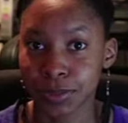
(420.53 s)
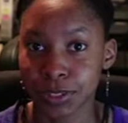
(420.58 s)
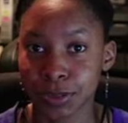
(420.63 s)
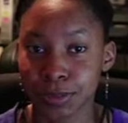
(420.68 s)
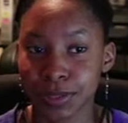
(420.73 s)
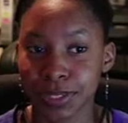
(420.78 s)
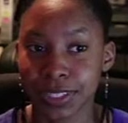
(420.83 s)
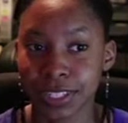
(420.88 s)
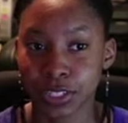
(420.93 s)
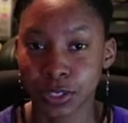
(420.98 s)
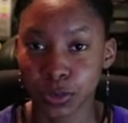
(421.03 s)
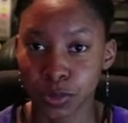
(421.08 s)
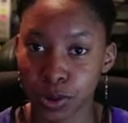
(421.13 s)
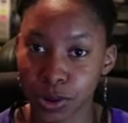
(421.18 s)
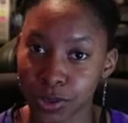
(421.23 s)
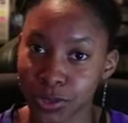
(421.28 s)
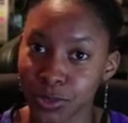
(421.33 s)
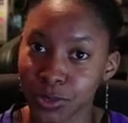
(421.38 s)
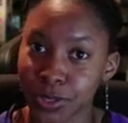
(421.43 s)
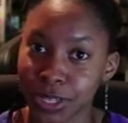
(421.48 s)
which means that you
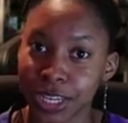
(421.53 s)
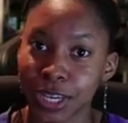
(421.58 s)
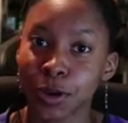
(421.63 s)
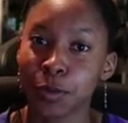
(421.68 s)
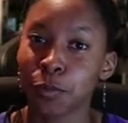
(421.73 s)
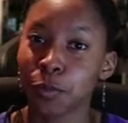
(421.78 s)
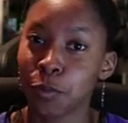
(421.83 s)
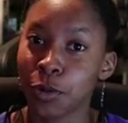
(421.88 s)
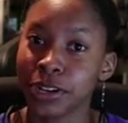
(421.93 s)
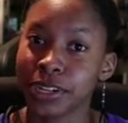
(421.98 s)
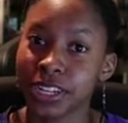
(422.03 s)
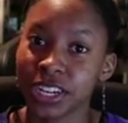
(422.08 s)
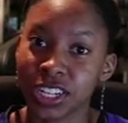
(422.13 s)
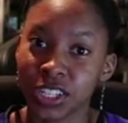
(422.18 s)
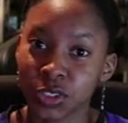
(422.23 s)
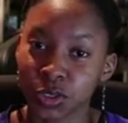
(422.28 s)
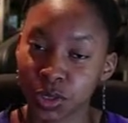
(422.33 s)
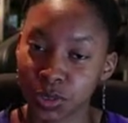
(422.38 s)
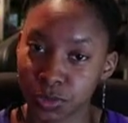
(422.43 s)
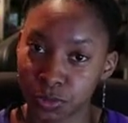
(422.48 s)
also get
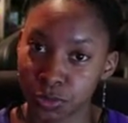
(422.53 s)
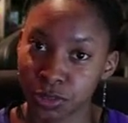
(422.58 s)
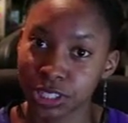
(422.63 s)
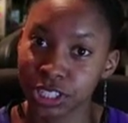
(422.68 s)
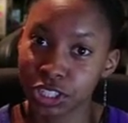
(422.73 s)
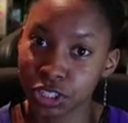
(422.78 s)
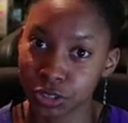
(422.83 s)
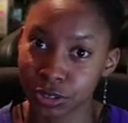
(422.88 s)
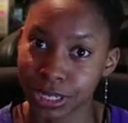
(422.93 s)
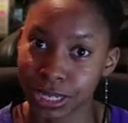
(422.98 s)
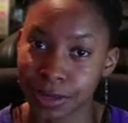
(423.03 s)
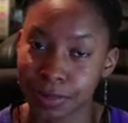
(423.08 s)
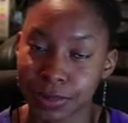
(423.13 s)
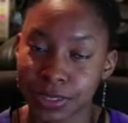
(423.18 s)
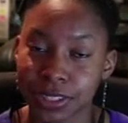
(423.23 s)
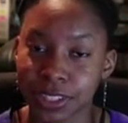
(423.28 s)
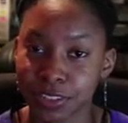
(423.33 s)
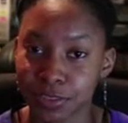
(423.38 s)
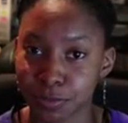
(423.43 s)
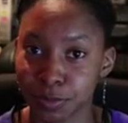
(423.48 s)
100 free
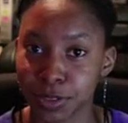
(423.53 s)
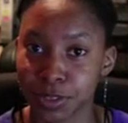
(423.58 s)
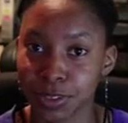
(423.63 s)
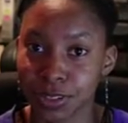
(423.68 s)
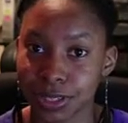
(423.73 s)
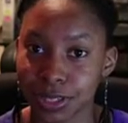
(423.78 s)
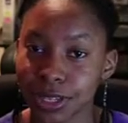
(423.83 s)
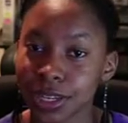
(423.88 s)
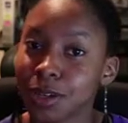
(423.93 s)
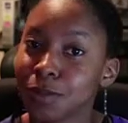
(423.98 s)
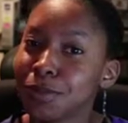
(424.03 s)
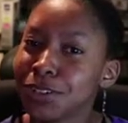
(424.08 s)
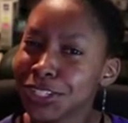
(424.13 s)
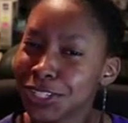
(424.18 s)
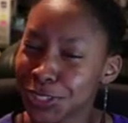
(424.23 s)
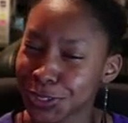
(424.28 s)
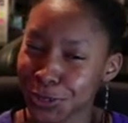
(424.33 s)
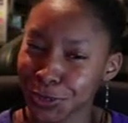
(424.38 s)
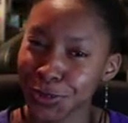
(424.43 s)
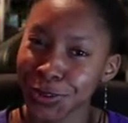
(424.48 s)
streams of music, which
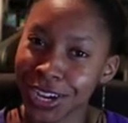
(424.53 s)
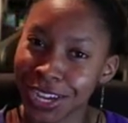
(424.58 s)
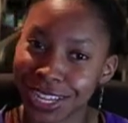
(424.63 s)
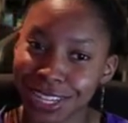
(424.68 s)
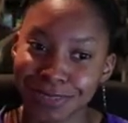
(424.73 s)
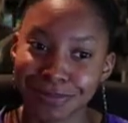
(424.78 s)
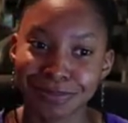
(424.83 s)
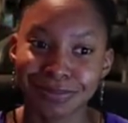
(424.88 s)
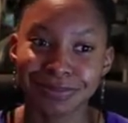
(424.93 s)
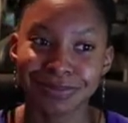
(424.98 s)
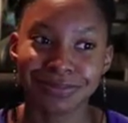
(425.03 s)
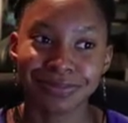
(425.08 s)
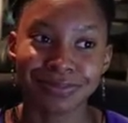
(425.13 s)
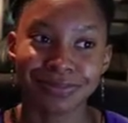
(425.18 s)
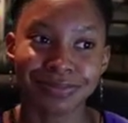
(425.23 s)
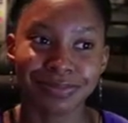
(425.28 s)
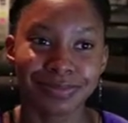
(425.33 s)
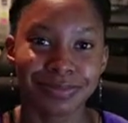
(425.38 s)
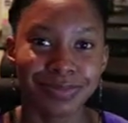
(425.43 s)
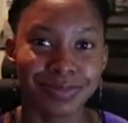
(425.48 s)
is great.
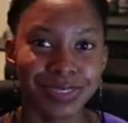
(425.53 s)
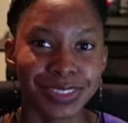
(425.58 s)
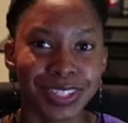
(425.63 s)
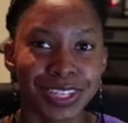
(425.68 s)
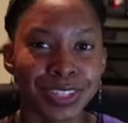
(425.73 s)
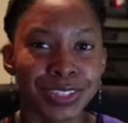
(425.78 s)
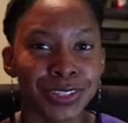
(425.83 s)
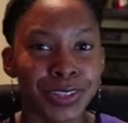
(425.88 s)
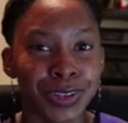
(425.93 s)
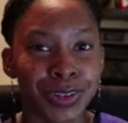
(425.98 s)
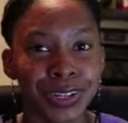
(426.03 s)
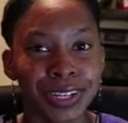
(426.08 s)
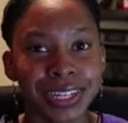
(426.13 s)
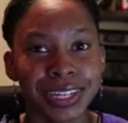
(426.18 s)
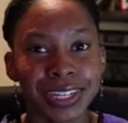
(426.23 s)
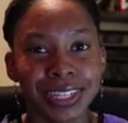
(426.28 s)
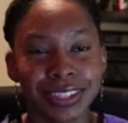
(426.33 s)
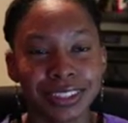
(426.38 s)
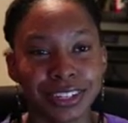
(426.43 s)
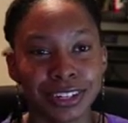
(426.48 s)
So
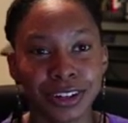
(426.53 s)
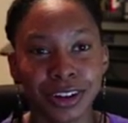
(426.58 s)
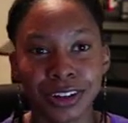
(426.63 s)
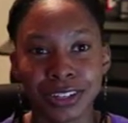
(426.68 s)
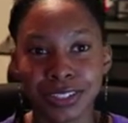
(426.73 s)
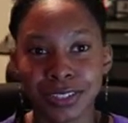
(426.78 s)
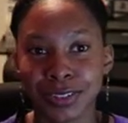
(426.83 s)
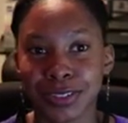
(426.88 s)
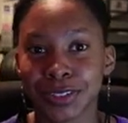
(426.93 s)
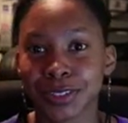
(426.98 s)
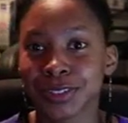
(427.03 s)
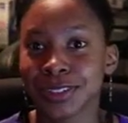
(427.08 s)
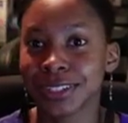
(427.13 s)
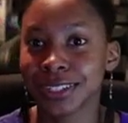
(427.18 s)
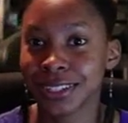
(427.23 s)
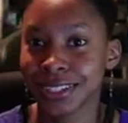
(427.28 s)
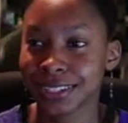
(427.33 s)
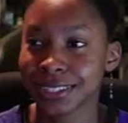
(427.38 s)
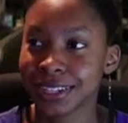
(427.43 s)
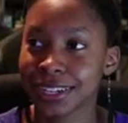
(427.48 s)
they're also
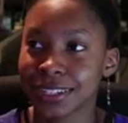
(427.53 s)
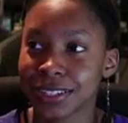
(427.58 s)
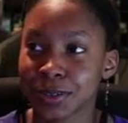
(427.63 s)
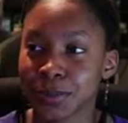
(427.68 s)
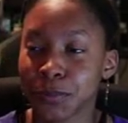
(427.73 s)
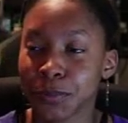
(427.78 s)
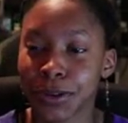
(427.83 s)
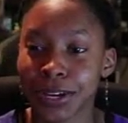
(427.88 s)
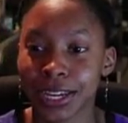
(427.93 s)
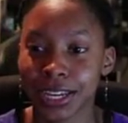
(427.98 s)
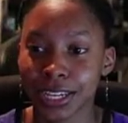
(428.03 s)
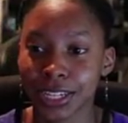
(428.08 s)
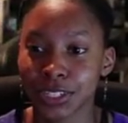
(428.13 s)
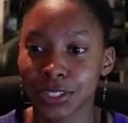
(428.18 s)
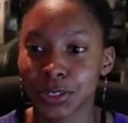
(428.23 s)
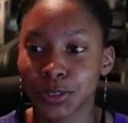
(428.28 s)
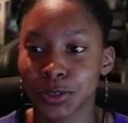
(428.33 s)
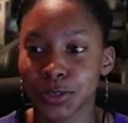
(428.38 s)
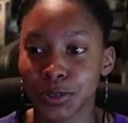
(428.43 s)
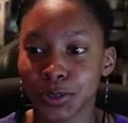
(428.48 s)
using this as a way
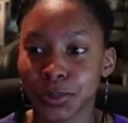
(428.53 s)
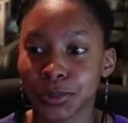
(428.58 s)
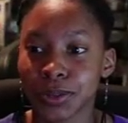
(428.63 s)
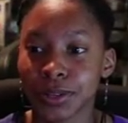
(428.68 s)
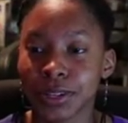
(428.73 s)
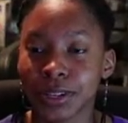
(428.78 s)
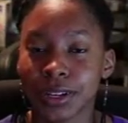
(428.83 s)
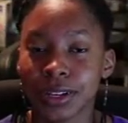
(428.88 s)
to